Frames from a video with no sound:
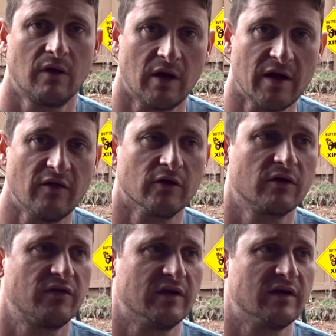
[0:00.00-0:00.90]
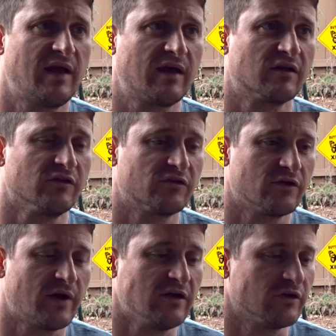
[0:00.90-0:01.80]
another thing to take in
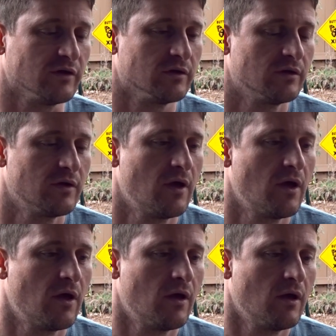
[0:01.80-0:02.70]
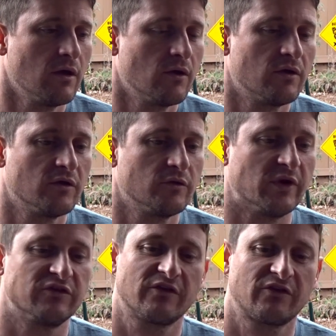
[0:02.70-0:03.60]
consideration.
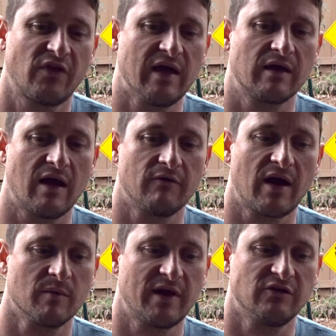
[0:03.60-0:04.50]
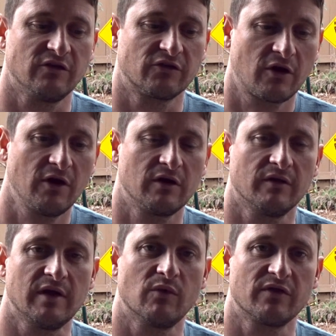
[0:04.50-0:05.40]
But just like our recommendations
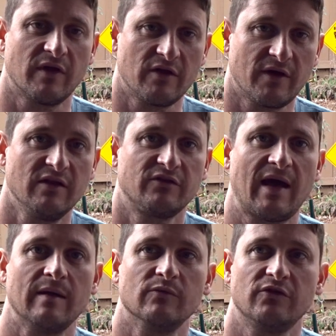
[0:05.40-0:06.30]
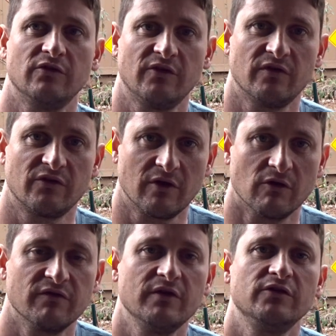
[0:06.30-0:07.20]
currently with other enzymes using the single
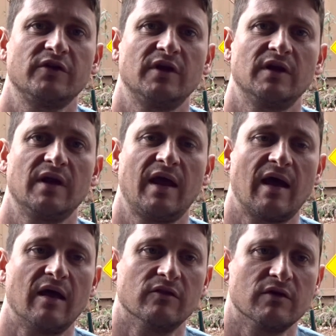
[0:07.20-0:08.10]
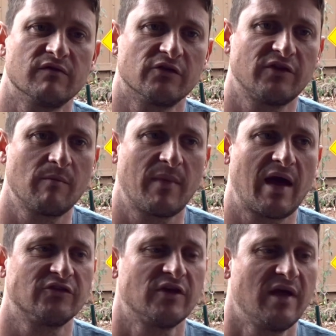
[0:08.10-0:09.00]
infusion and the reverse step
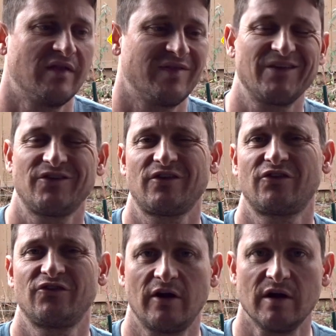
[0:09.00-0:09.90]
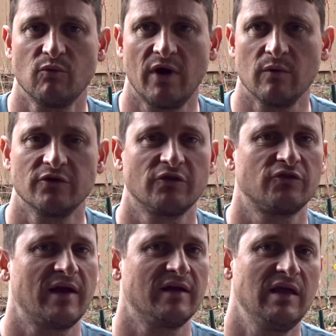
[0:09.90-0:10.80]
mash, that's just a starting point. We're just
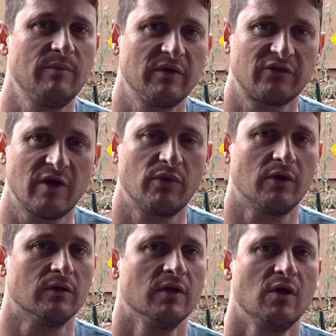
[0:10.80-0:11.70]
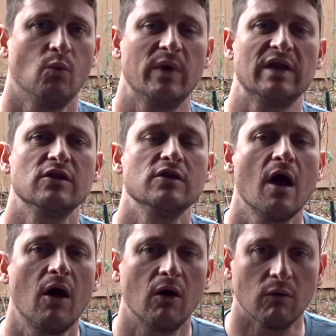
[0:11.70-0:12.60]
trying to keep it simple. We
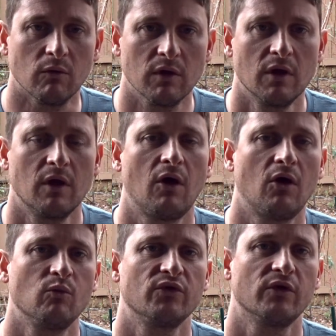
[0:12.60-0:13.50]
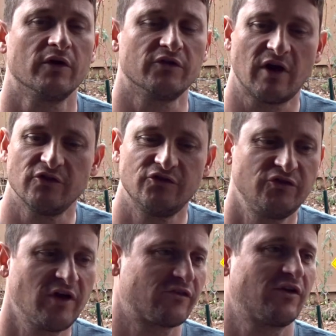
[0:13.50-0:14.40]
know home brewers are
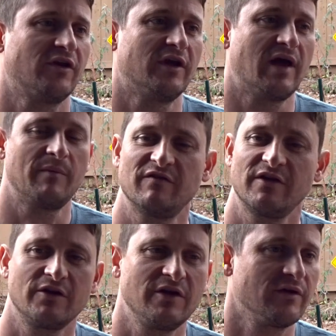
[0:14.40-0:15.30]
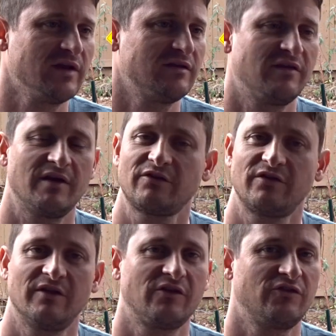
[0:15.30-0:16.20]
just gonna, I you're into this
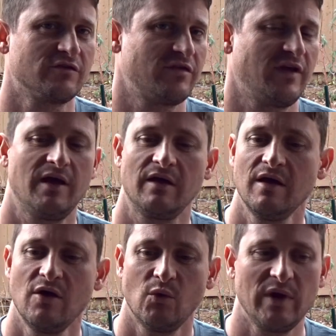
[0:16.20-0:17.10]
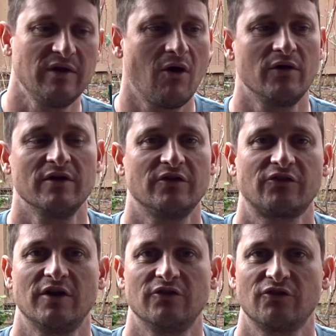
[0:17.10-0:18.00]
is your thing, we know you're just
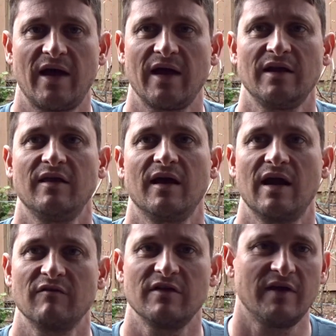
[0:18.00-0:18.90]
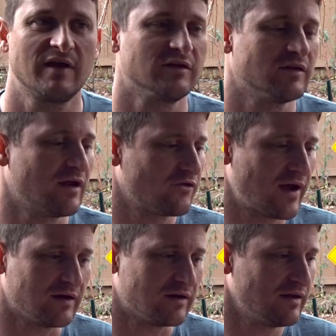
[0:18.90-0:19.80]
gonna try anything and everything and try
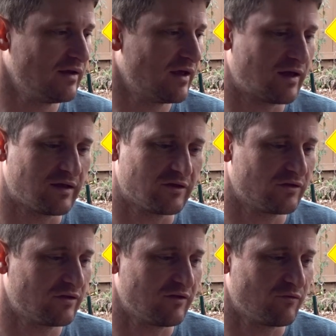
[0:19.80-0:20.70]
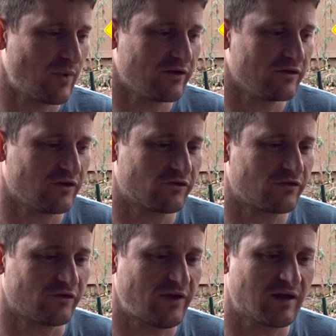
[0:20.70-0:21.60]
and, whether it's just for
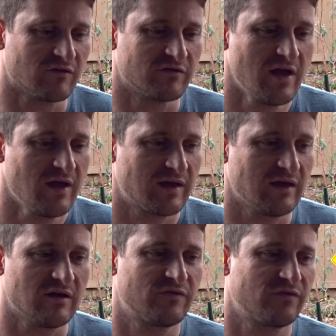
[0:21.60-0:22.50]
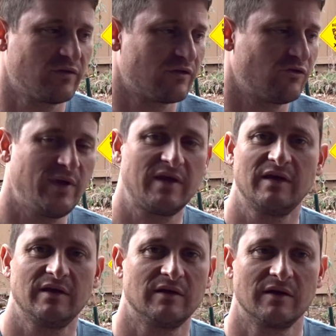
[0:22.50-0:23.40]
the sake of
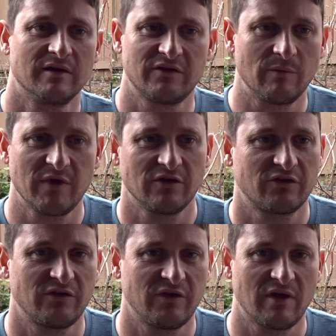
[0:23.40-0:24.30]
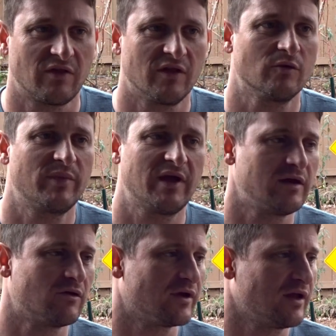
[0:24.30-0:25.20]
tweaking something just a little
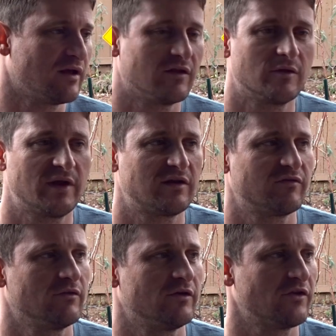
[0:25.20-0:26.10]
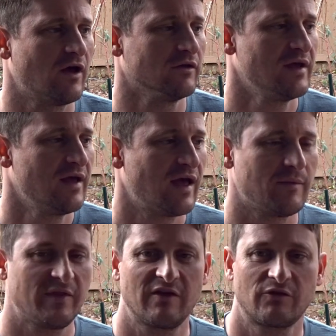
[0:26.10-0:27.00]
bit or getting a little bit different result. I
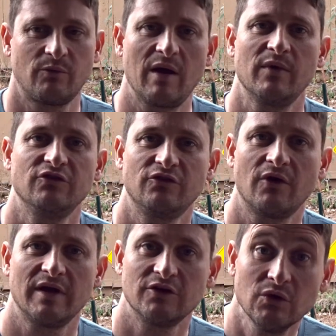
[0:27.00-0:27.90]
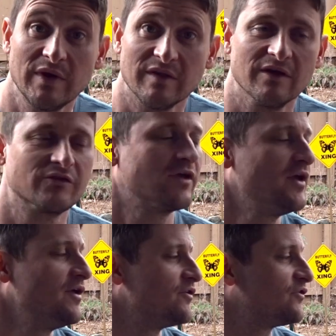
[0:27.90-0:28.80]
mean, that's why we enjoy doing this.
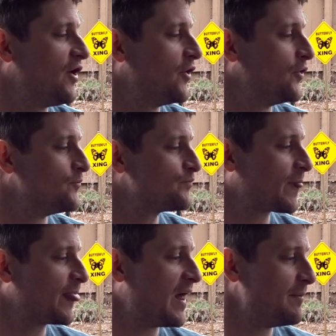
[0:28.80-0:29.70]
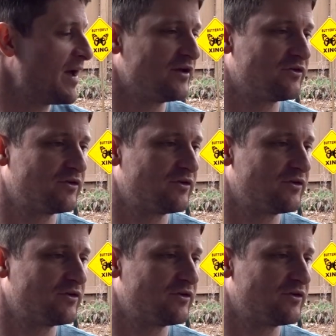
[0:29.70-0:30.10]
So I'm not